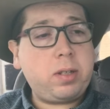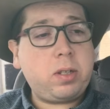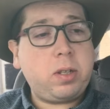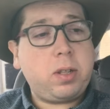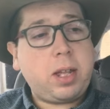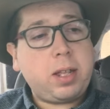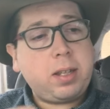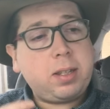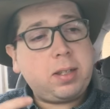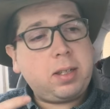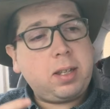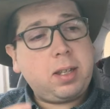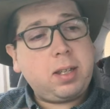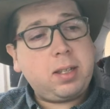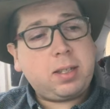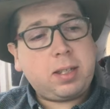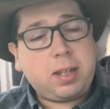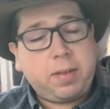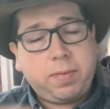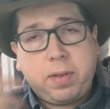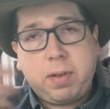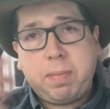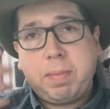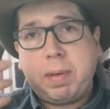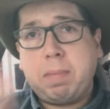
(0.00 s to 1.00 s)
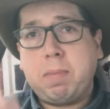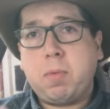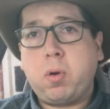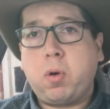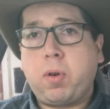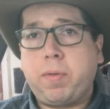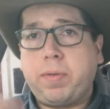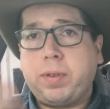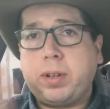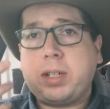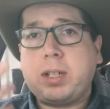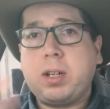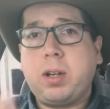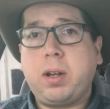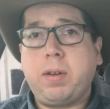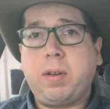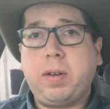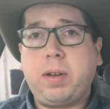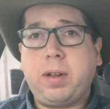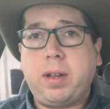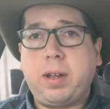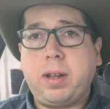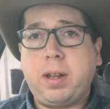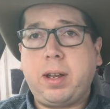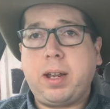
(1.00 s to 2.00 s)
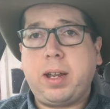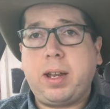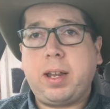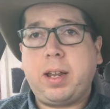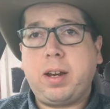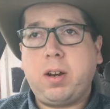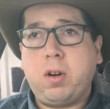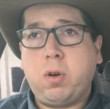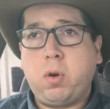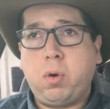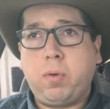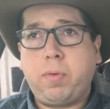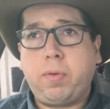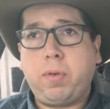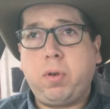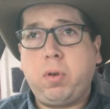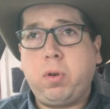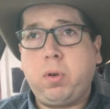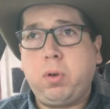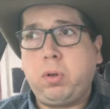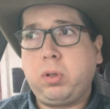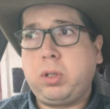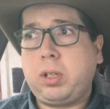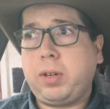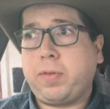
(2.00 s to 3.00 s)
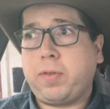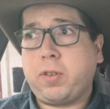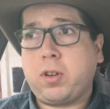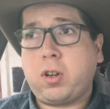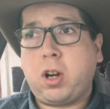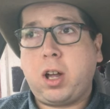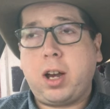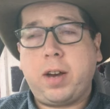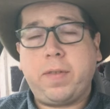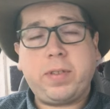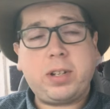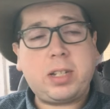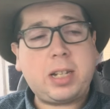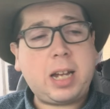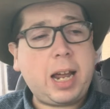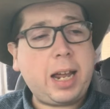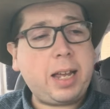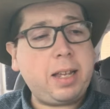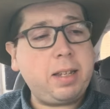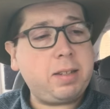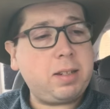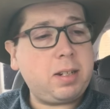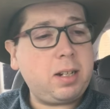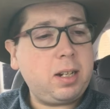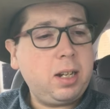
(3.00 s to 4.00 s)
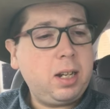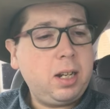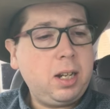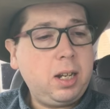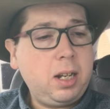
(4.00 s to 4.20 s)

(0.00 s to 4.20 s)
so it's giving me more of an overall different kind of a taste.